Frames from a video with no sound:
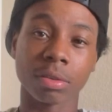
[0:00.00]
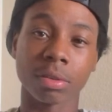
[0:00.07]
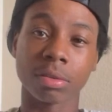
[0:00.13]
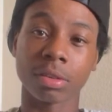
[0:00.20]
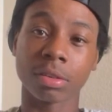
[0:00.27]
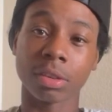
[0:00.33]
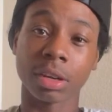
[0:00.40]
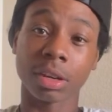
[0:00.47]
no
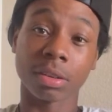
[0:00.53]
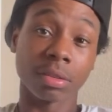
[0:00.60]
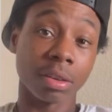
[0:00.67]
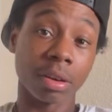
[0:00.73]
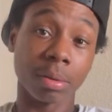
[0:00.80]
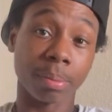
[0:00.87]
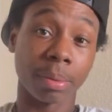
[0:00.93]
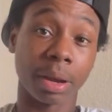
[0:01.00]
such thing as good
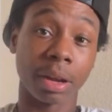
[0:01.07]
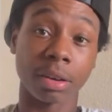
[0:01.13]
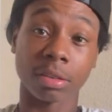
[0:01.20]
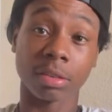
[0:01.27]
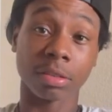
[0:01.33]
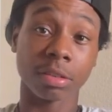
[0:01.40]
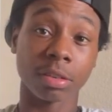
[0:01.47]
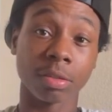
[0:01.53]
and bad. It's
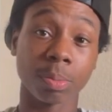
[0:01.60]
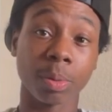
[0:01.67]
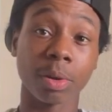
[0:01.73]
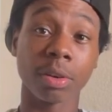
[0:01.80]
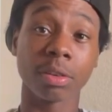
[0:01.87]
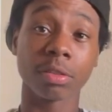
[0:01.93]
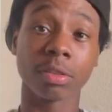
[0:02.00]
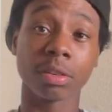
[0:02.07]
just
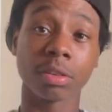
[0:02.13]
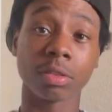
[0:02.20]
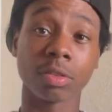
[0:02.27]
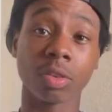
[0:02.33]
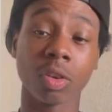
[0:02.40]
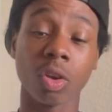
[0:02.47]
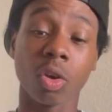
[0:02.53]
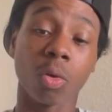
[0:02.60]
experiences.
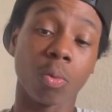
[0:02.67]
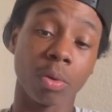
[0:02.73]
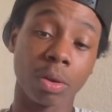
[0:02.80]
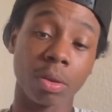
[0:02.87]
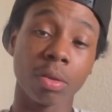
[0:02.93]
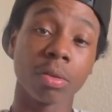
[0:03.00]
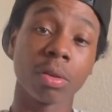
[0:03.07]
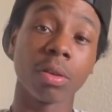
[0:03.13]
When
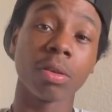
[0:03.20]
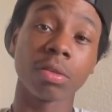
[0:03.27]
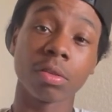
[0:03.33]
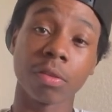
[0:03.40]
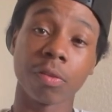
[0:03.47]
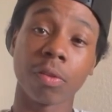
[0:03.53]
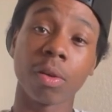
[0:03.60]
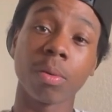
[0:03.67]
you learn to
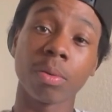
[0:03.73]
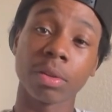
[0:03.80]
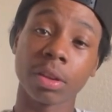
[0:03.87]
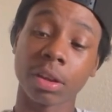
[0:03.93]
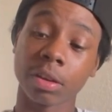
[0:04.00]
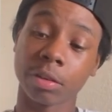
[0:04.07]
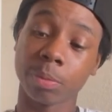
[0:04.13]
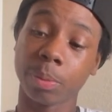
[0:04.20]
flow with the
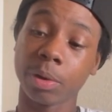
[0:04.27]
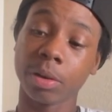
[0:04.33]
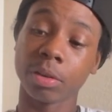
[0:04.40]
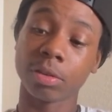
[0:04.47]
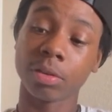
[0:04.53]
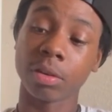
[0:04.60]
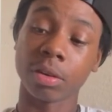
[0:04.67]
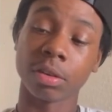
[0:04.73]

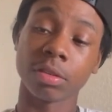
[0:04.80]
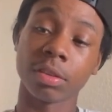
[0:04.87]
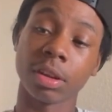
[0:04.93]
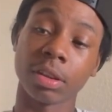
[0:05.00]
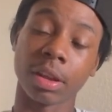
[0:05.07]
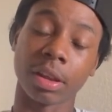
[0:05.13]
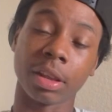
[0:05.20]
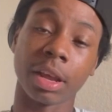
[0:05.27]
experience, you
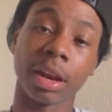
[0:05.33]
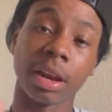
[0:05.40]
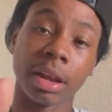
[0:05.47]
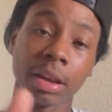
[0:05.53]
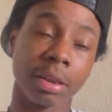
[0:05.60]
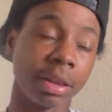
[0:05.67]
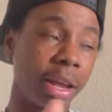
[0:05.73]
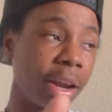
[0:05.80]
understand that
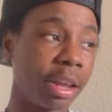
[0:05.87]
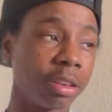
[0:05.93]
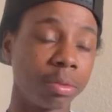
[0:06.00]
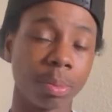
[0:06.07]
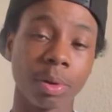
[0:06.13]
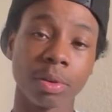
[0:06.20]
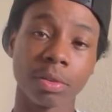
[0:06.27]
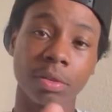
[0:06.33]
that, that
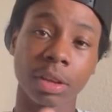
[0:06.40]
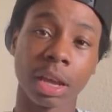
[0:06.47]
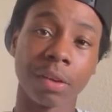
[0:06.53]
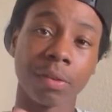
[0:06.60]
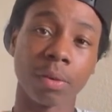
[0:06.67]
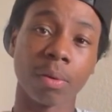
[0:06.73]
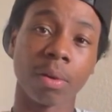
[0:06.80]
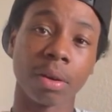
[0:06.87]
experience
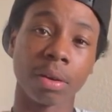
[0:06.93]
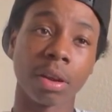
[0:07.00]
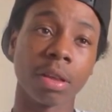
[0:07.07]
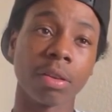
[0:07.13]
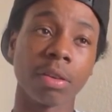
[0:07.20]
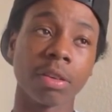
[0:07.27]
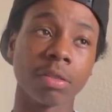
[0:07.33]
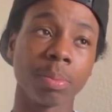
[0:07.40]
gave you
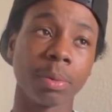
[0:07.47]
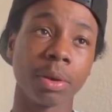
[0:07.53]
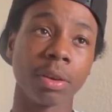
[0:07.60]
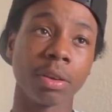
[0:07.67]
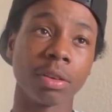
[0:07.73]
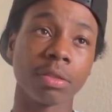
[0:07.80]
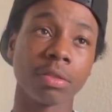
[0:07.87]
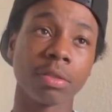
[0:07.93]
another
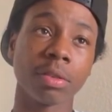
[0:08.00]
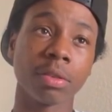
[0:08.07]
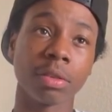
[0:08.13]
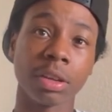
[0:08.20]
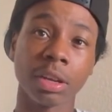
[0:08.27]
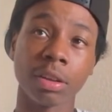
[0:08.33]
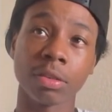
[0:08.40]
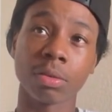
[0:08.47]
experience to
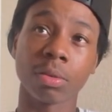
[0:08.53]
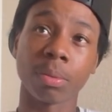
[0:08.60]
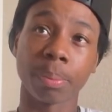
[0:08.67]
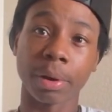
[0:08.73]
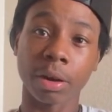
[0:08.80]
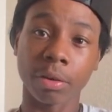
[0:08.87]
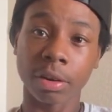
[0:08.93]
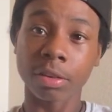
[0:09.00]
lead to a
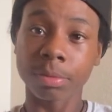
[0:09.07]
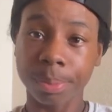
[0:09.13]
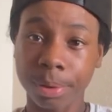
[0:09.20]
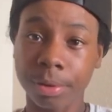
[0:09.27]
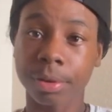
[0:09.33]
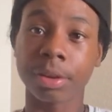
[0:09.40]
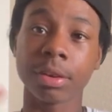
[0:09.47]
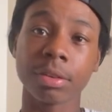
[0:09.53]
better
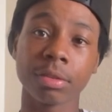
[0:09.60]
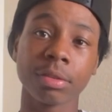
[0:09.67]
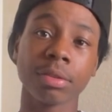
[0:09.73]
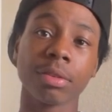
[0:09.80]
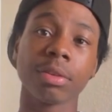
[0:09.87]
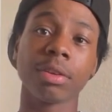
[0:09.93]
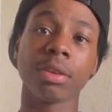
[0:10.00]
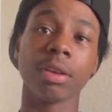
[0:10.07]
experience.
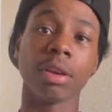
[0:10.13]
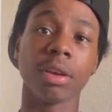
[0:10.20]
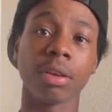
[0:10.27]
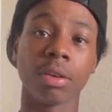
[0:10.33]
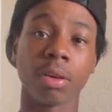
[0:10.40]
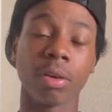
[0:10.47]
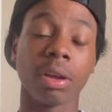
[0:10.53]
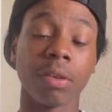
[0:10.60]
You
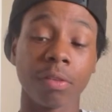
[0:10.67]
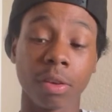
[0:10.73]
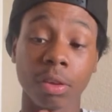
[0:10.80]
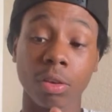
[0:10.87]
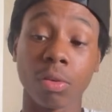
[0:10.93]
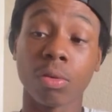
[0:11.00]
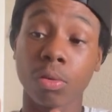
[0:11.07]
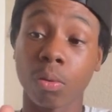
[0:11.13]
know,
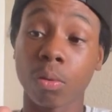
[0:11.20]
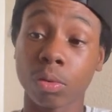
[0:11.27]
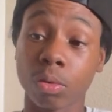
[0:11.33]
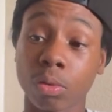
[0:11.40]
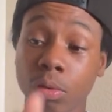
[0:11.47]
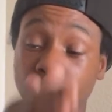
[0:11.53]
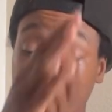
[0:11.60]
even you going through the